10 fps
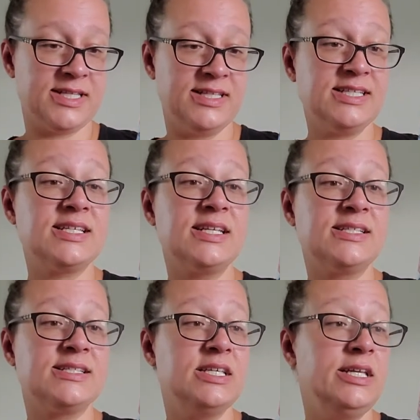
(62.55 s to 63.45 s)
and this
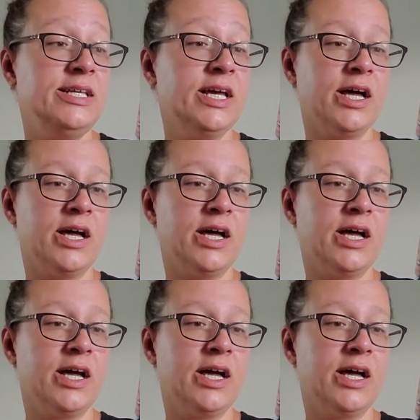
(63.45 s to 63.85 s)
is the